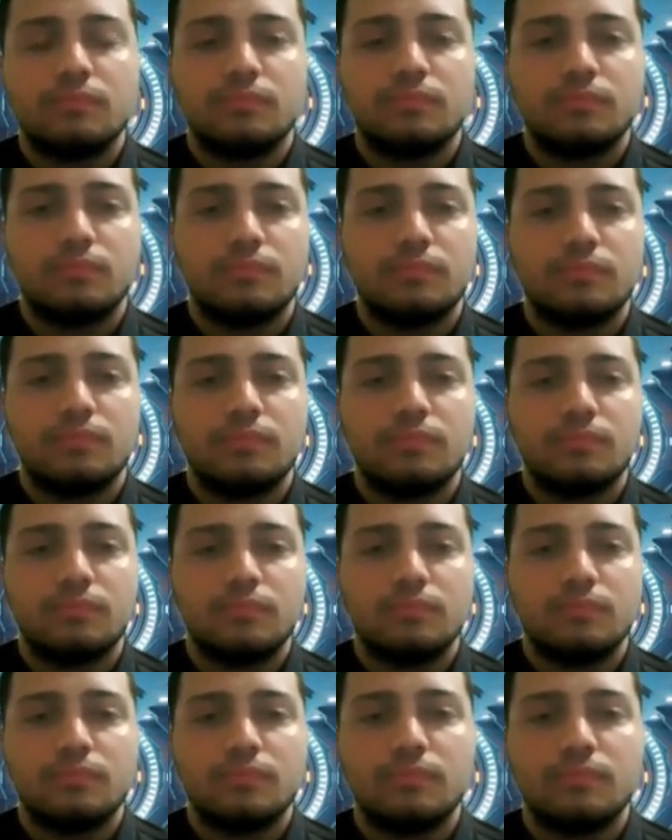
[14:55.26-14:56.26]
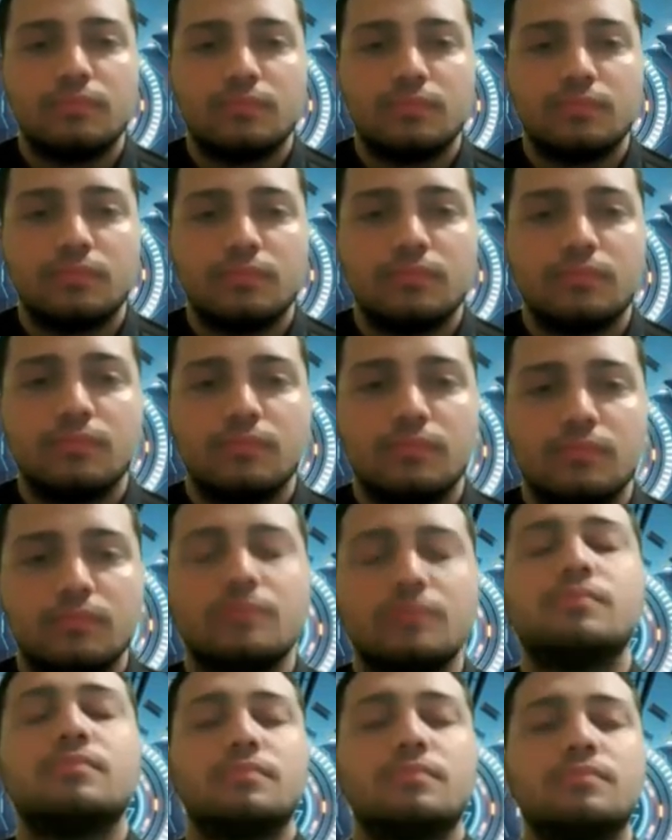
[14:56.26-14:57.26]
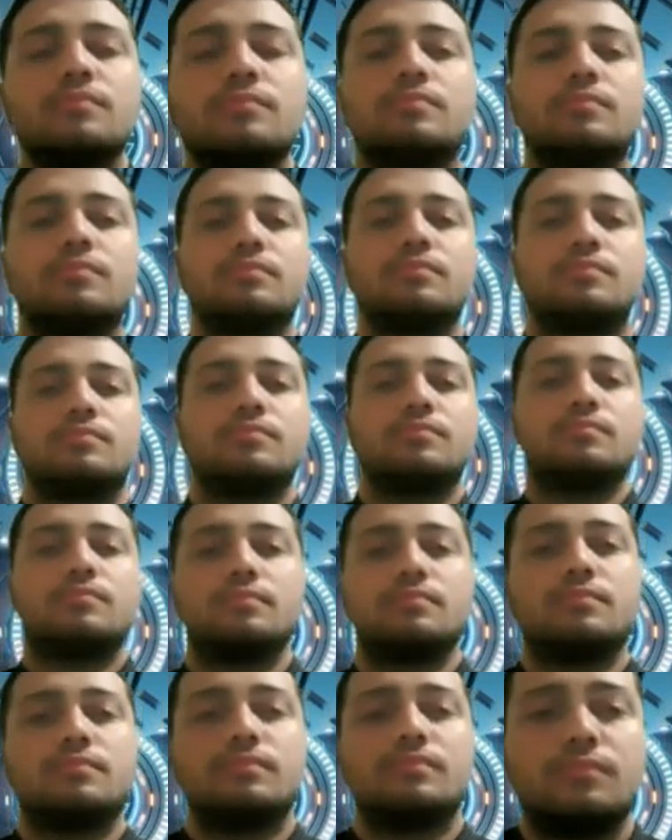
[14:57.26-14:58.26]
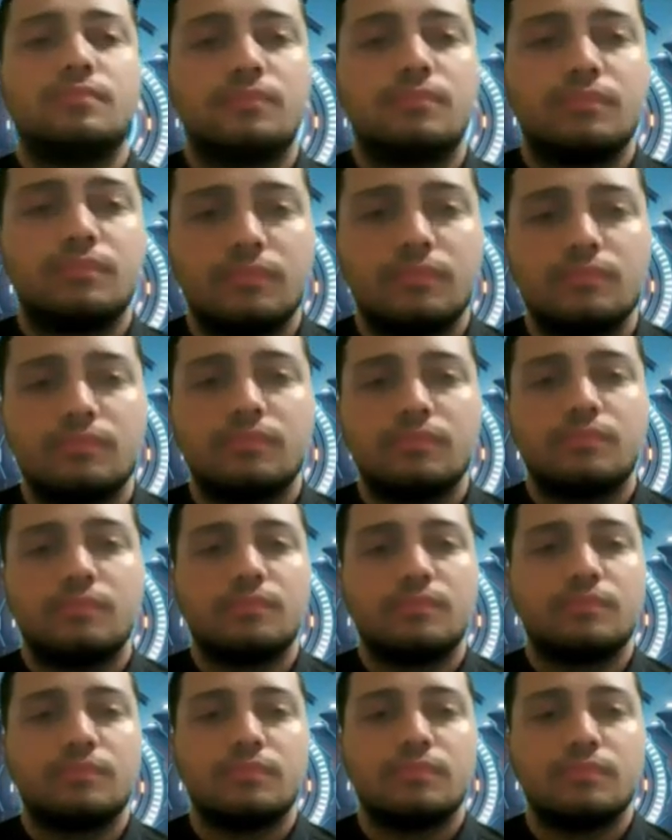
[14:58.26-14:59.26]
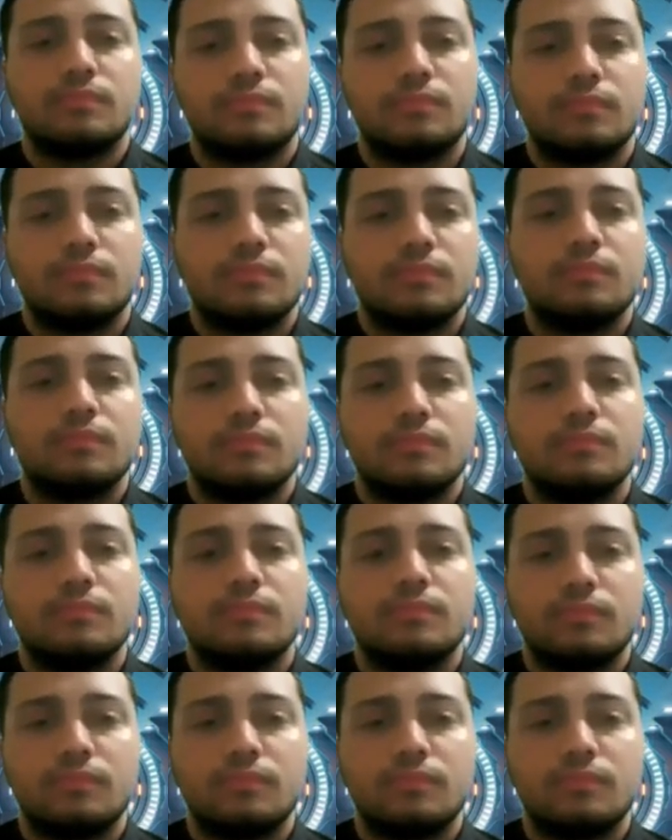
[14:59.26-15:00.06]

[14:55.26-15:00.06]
(silent)